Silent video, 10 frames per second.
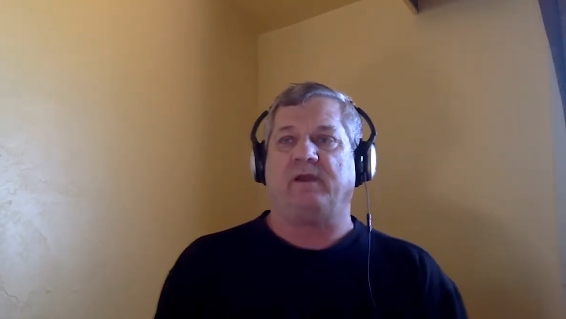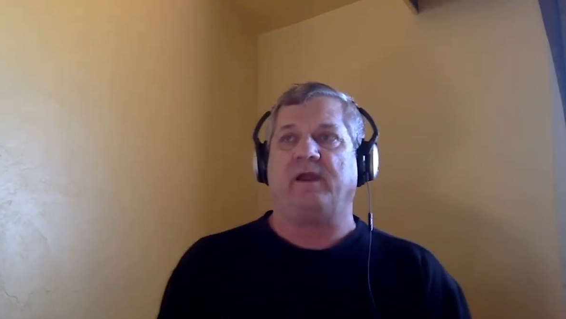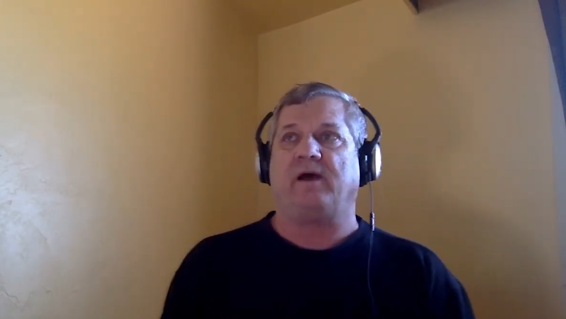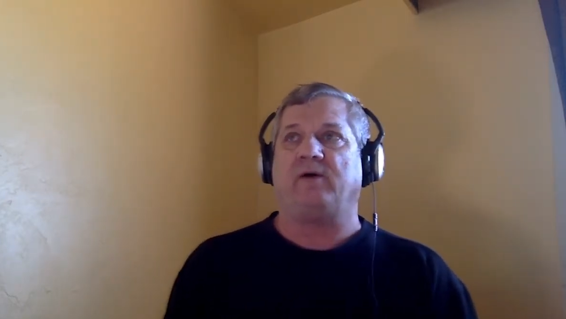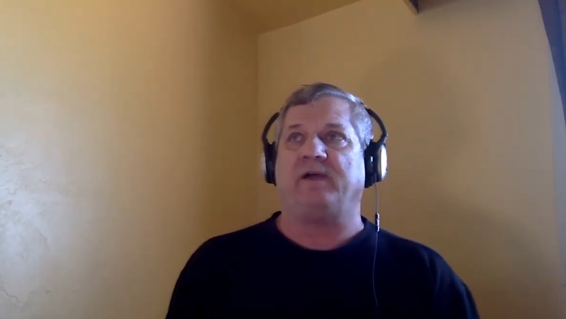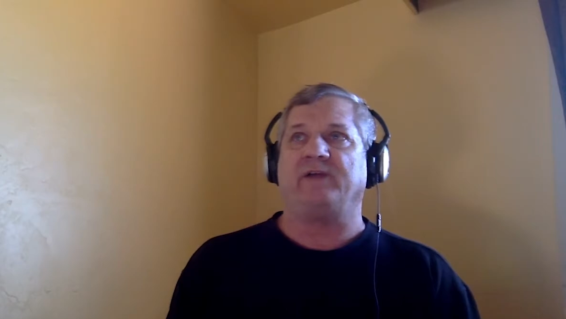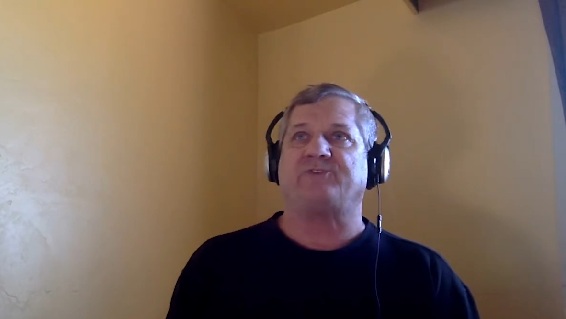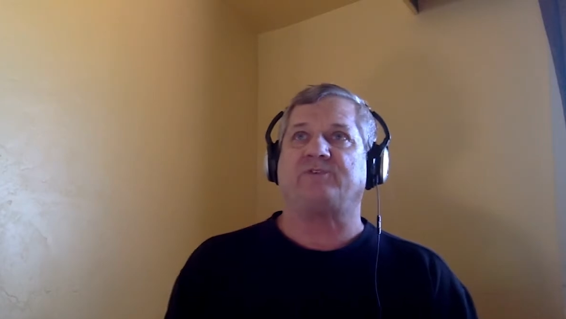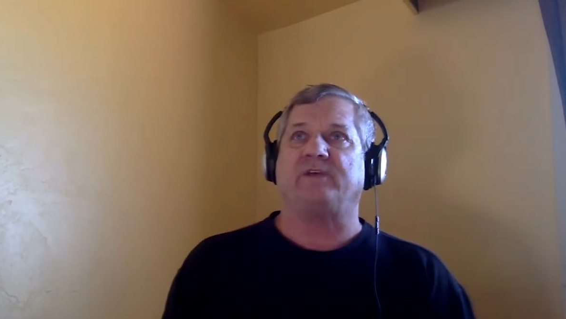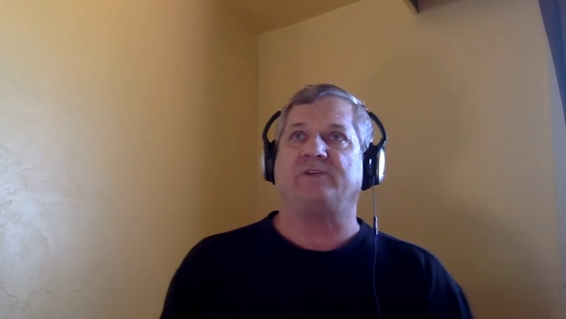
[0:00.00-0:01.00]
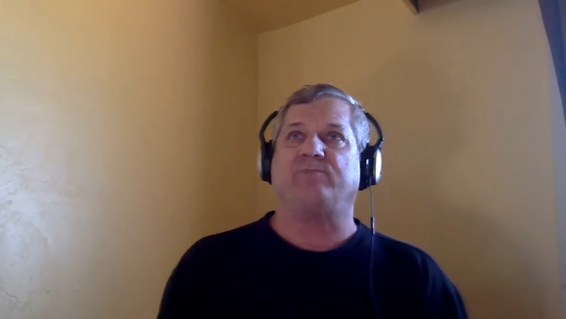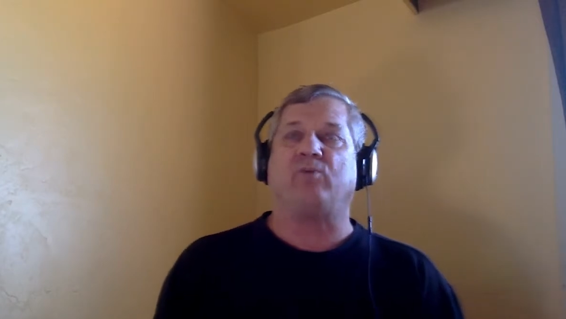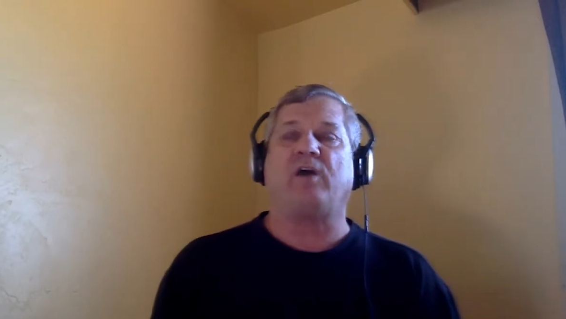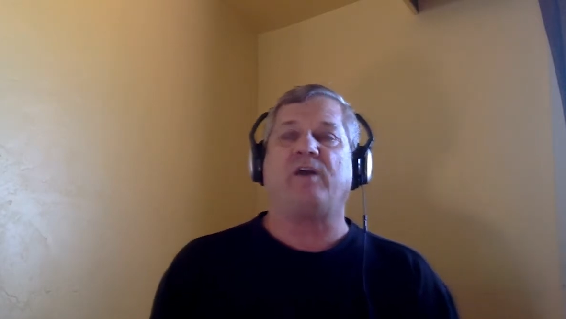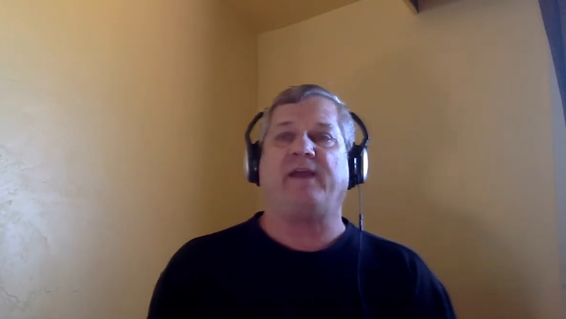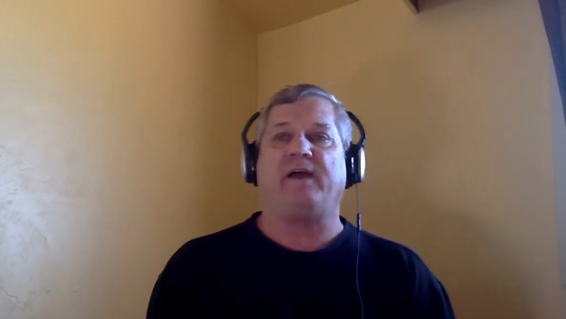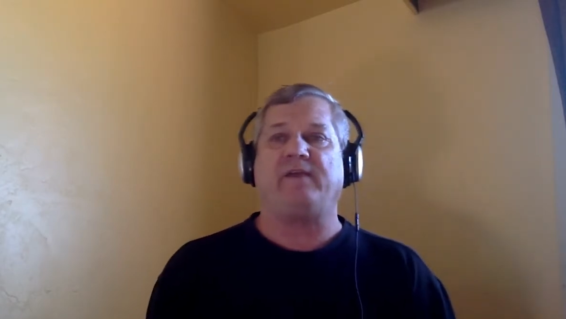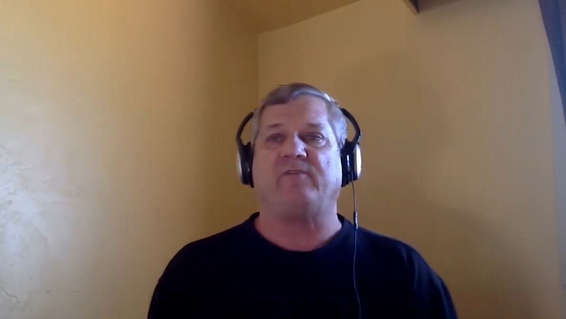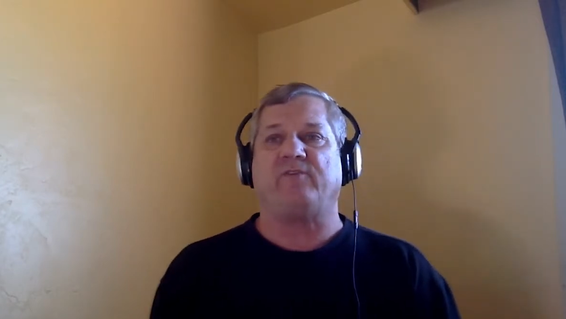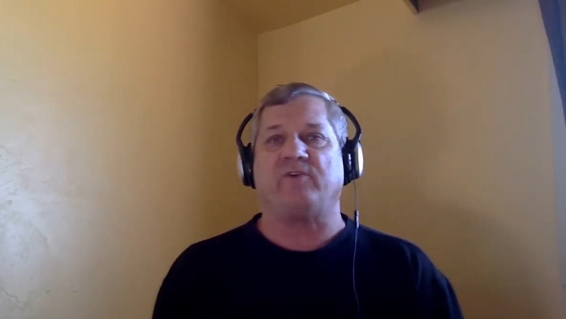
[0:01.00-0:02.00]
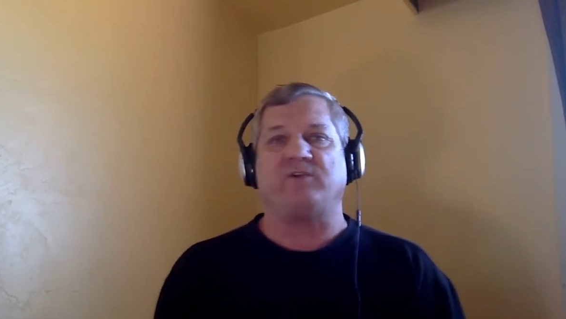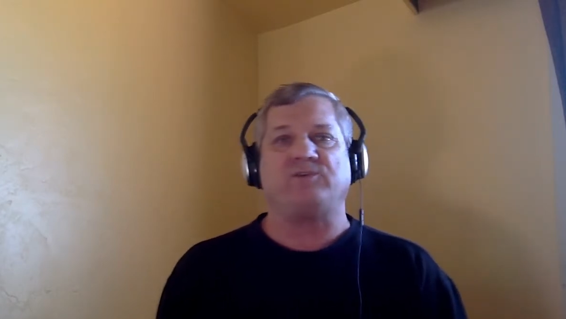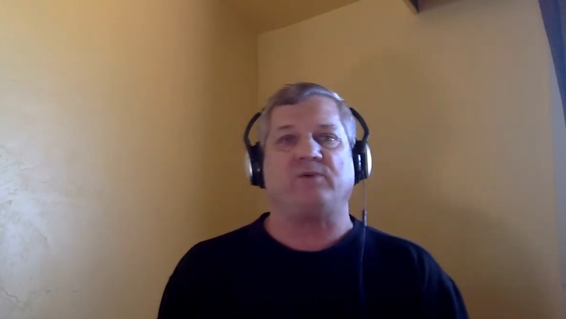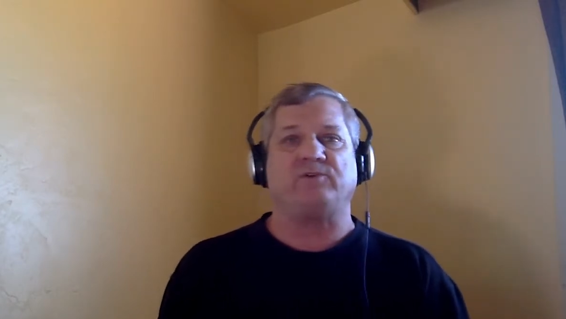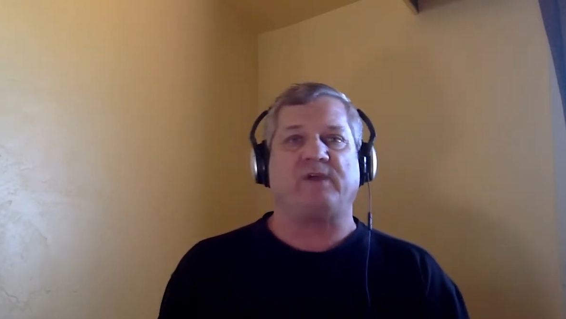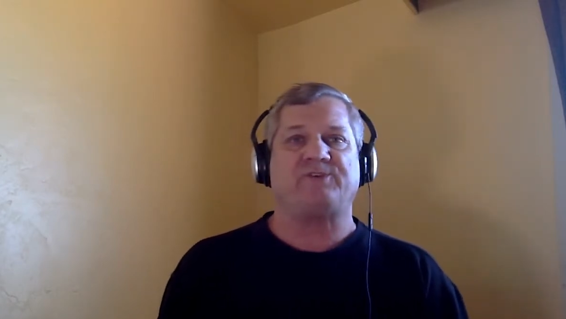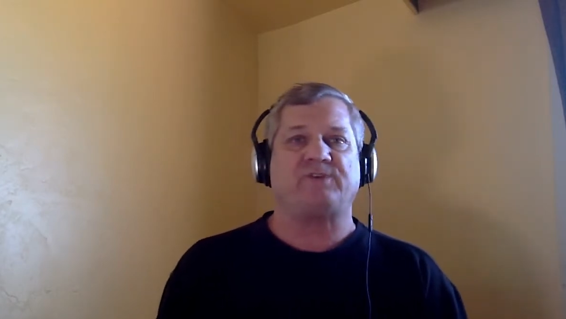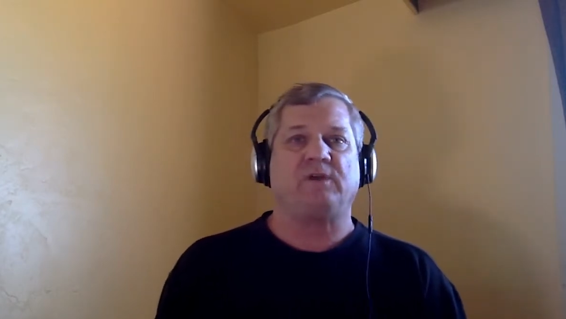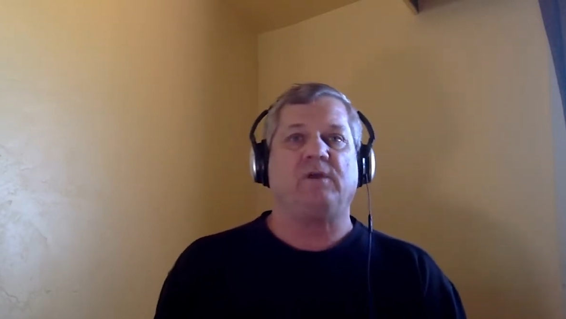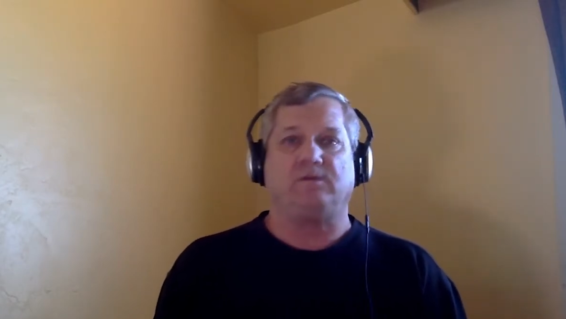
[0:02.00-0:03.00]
and now it's broadening out even further to address